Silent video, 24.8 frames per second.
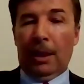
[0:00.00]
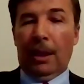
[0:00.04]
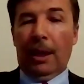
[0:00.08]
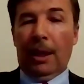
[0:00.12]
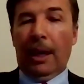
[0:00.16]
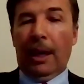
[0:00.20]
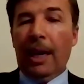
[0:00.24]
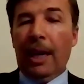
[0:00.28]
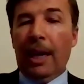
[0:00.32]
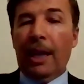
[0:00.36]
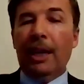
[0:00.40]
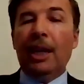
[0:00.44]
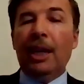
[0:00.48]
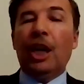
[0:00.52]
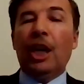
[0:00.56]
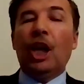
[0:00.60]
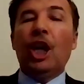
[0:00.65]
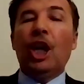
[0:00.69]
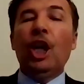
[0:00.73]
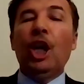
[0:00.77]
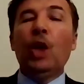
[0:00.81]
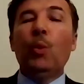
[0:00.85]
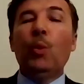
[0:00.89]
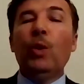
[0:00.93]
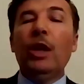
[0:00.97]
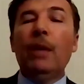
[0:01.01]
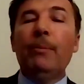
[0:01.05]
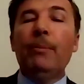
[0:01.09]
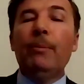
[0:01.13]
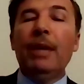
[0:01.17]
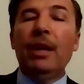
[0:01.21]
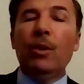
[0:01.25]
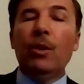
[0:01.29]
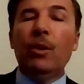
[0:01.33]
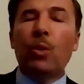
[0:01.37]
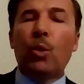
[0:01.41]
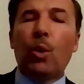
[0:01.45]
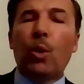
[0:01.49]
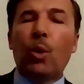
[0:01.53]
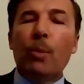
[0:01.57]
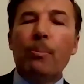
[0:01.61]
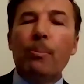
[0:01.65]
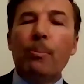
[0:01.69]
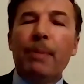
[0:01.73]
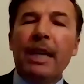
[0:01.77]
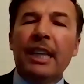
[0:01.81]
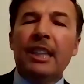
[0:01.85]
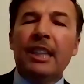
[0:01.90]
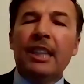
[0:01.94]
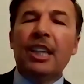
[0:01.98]
and he will be
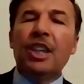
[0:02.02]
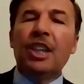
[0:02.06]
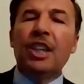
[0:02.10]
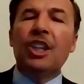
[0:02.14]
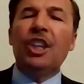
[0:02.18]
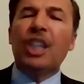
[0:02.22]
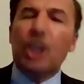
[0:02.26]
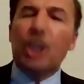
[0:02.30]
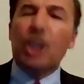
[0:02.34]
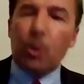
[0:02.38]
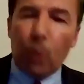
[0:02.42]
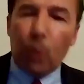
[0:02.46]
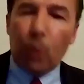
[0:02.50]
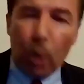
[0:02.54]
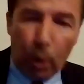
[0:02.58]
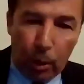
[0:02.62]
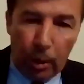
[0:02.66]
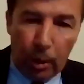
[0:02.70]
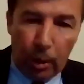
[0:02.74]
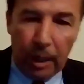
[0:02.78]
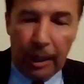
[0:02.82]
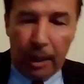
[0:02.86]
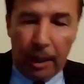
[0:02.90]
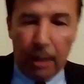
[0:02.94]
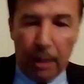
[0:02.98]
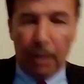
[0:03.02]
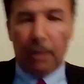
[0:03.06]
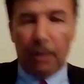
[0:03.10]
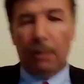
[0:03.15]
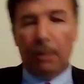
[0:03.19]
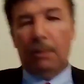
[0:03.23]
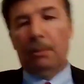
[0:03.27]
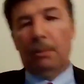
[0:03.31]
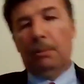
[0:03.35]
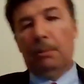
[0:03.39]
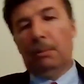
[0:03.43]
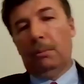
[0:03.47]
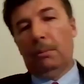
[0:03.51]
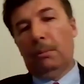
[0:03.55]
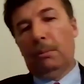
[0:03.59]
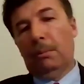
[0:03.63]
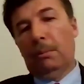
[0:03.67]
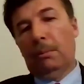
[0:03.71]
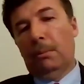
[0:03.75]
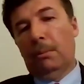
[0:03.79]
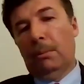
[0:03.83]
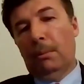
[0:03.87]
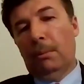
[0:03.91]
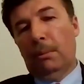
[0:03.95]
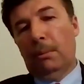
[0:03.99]
completely disworldly.
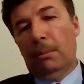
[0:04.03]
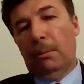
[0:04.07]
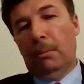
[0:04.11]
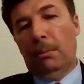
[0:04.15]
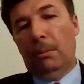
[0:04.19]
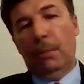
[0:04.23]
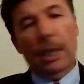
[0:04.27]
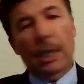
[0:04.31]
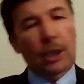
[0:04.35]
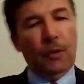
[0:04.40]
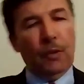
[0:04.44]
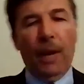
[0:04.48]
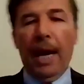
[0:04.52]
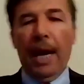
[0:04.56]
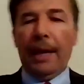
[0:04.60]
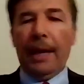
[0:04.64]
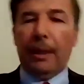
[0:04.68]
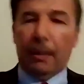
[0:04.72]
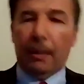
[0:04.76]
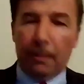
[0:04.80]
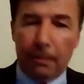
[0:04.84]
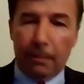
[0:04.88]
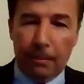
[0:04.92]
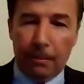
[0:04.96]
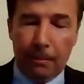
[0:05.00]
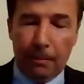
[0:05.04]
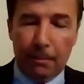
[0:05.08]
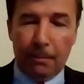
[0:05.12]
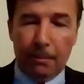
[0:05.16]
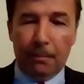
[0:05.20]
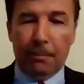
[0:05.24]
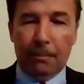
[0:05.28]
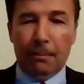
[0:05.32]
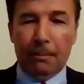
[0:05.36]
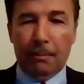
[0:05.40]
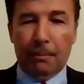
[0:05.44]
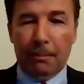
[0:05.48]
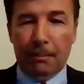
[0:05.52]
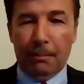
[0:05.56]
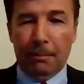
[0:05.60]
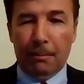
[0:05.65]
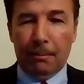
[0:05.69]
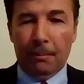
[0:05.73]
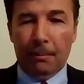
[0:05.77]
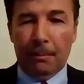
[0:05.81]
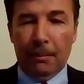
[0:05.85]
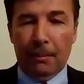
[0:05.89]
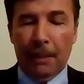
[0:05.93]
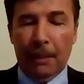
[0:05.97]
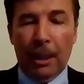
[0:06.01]
That's fine.
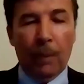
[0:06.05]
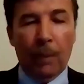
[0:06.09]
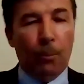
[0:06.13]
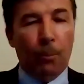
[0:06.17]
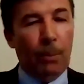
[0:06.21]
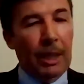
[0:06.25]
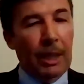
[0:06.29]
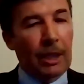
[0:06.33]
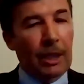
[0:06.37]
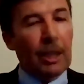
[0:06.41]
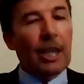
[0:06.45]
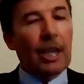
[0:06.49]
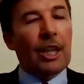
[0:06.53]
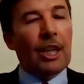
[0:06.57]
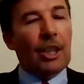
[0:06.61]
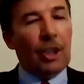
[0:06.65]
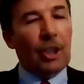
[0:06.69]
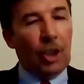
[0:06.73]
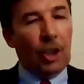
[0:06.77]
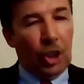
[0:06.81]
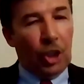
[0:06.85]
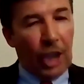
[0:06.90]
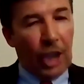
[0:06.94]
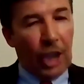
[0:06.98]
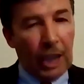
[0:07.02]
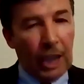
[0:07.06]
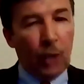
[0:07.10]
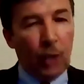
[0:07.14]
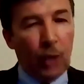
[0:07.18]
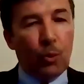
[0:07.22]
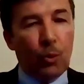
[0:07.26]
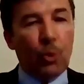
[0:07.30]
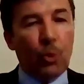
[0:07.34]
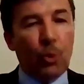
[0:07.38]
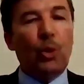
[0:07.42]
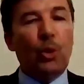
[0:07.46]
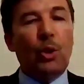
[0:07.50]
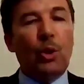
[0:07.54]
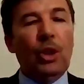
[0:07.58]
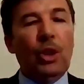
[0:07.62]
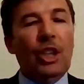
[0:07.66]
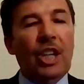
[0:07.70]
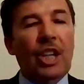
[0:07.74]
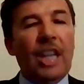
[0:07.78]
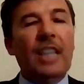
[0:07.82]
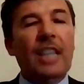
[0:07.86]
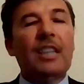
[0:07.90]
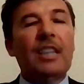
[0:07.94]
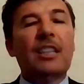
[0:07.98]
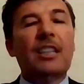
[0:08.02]
But that would
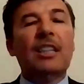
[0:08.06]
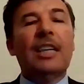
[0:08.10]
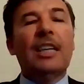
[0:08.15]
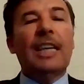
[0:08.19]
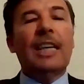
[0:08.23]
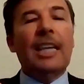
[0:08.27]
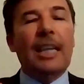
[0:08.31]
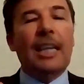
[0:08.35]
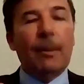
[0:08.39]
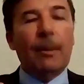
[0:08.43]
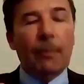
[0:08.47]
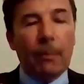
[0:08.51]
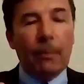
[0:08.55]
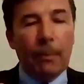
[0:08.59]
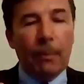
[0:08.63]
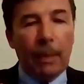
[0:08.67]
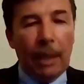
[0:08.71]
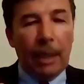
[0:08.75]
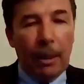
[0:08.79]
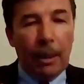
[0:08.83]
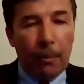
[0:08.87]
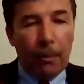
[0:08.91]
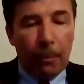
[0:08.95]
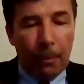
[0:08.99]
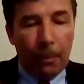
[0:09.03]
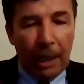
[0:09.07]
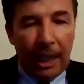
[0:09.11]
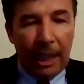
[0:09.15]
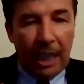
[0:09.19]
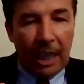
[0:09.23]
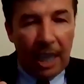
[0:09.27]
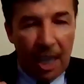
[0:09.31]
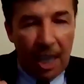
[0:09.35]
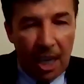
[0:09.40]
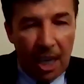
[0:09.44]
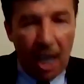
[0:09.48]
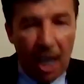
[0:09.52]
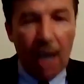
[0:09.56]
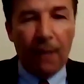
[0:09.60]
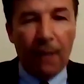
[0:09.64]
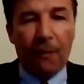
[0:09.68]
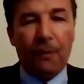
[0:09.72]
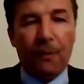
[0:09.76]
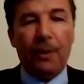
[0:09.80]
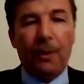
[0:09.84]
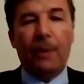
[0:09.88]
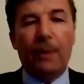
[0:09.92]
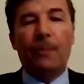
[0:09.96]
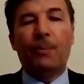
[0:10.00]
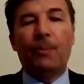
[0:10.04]
not be
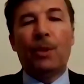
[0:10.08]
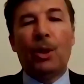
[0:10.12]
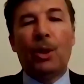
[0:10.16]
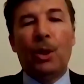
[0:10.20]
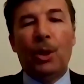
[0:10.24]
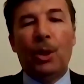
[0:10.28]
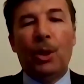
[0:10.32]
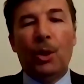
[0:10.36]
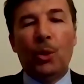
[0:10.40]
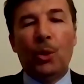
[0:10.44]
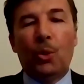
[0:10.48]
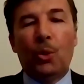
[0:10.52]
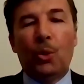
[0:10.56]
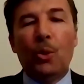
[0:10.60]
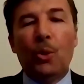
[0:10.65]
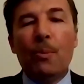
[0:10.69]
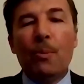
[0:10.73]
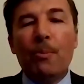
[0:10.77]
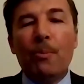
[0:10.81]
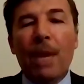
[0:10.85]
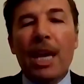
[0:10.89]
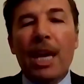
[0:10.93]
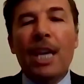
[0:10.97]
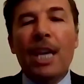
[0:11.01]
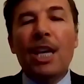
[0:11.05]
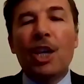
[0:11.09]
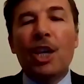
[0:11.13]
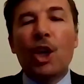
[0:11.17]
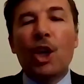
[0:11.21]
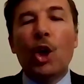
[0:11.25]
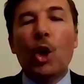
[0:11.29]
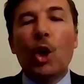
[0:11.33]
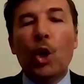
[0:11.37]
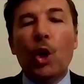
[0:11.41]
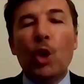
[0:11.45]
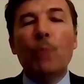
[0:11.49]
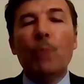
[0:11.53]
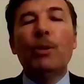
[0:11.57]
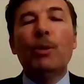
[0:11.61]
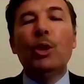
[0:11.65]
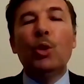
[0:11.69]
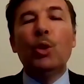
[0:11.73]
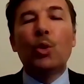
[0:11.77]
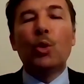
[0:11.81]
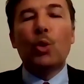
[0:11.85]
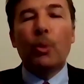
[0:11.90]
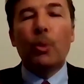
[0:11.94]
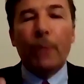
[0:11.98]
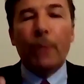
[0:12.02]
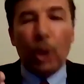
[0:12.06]
enough to make
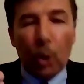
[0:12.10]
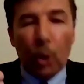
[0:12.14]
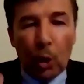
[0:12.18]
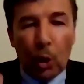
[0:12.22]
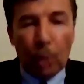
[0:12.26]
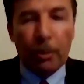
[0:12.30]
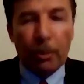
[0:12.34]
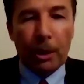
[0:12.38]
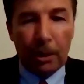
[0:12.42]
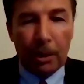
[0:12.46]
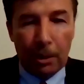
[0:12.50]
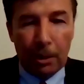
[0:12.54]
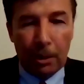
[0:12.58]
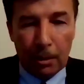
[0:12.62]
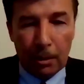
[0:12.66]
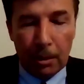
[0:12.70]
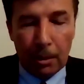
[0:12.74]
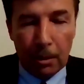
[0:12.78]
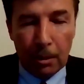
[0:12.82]
human to be human.